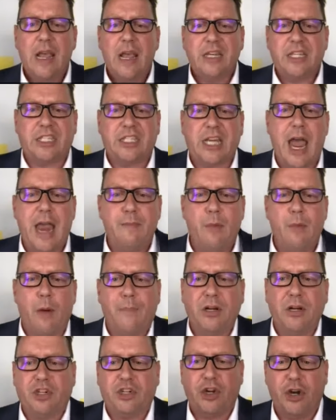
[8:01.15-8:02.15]
Same
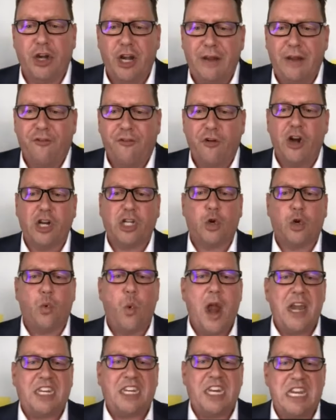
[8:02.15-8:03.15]
opportunity for a
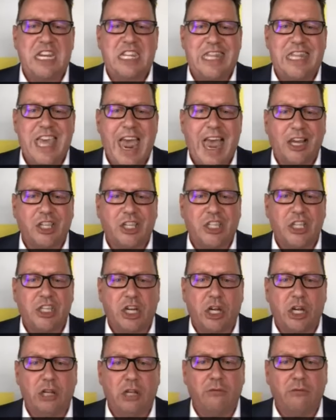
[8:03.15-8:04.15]

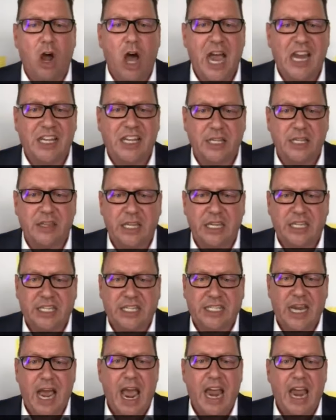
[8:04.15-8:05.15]
$20,000 rise at this
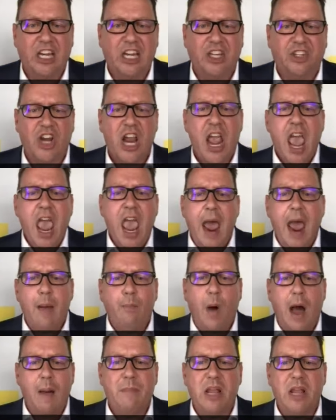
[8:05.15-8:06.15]
stage.
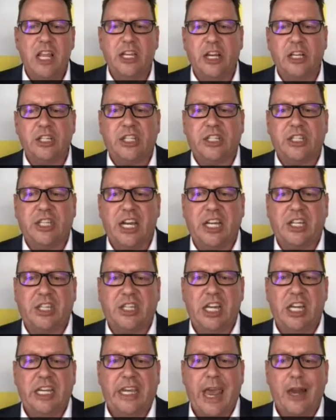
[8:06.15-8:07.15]
At
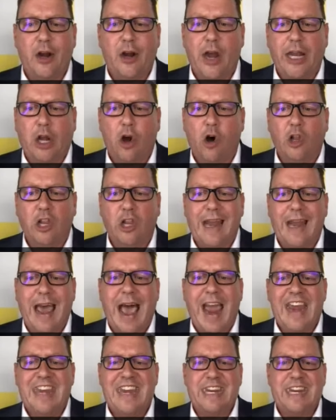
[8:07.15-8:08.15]
$1,060,000, can I call it
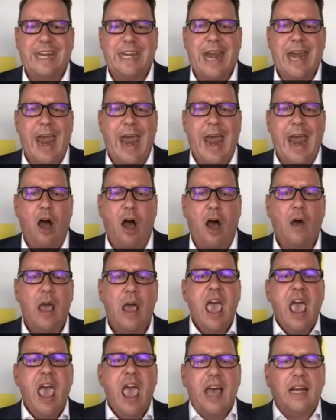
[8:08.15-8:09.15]
80 now?
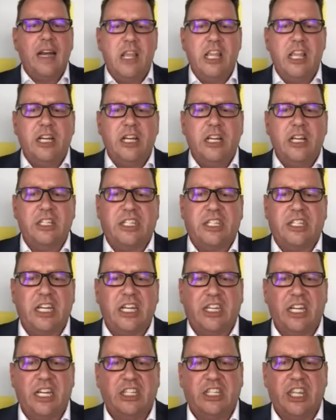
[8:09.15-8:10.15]
At
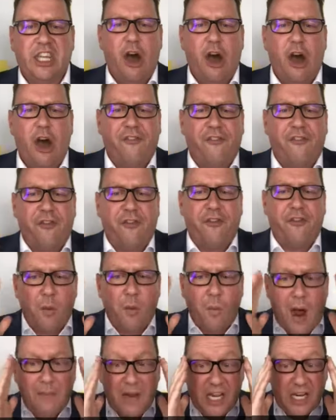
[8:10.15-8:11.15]
$1,060,000 is the offer at
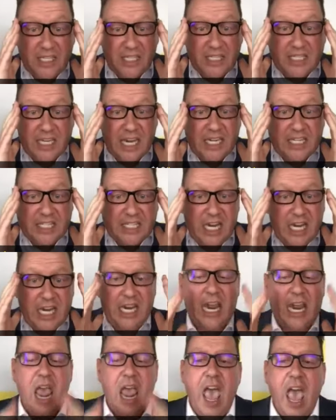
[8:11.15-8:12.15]

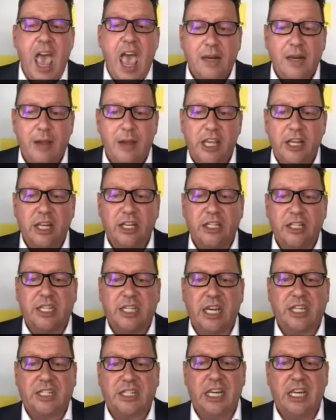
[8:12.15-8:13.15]
$1,060,000. At
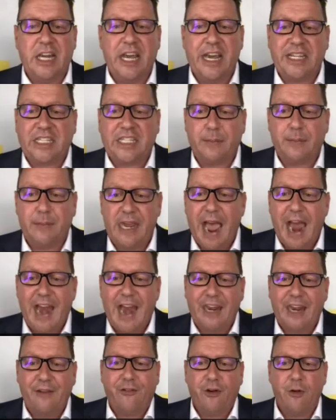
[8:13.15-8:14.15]
$1,060,000 needs to be
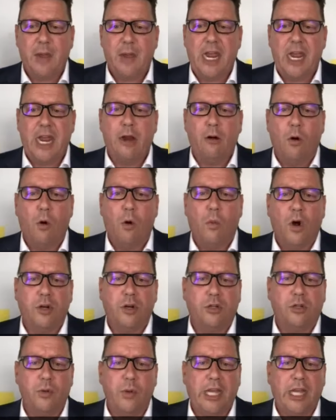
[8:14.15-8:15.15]
80 from here, or
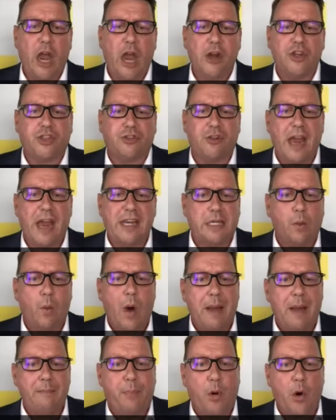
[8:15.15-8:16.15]
what do we go straight
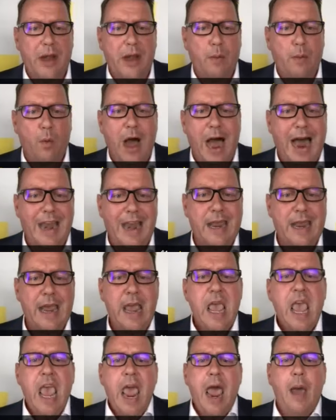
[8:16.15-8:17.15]
to 1.1?
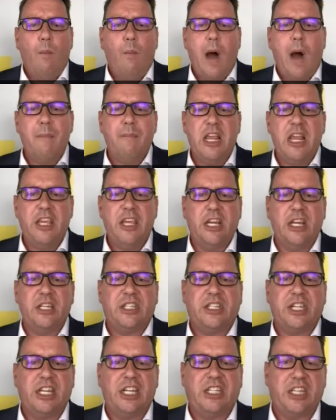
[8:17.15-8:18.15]
At
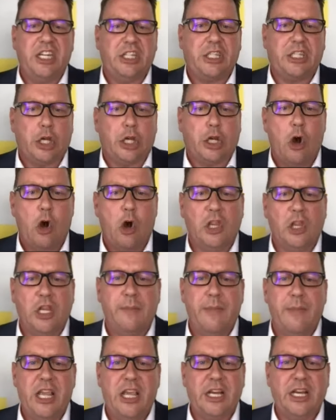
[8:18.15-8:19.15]
$1,060,000 is the call
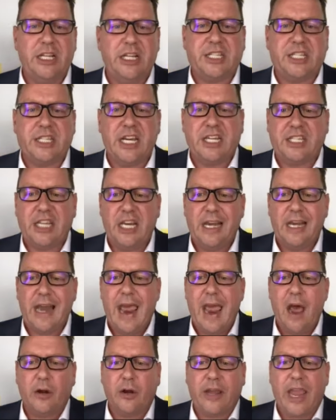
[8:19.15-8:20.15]
at $1,060,000
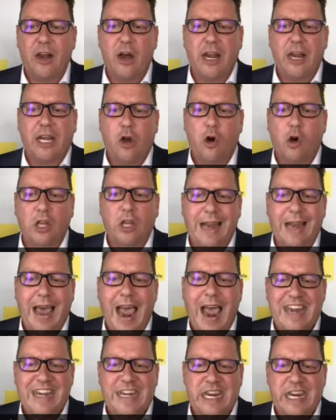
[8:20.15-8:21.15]
now. Can I call it
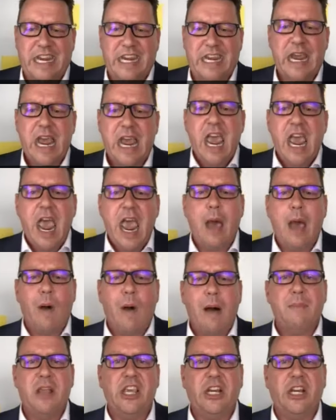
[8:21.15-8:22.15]
80?
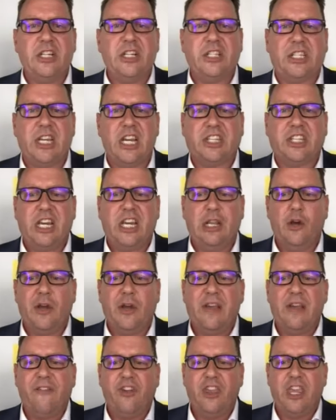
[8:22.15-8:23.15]
At $1,060,000
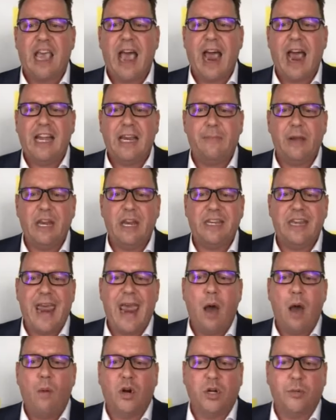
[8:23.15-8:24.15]
looking for the 80 bid
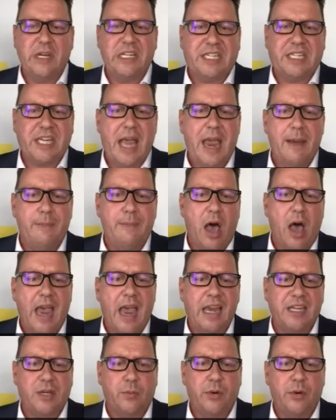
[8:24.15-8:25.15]
now. What do we say,
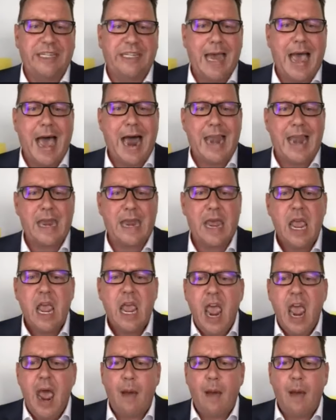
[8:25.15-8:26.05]
buyers? Are we done?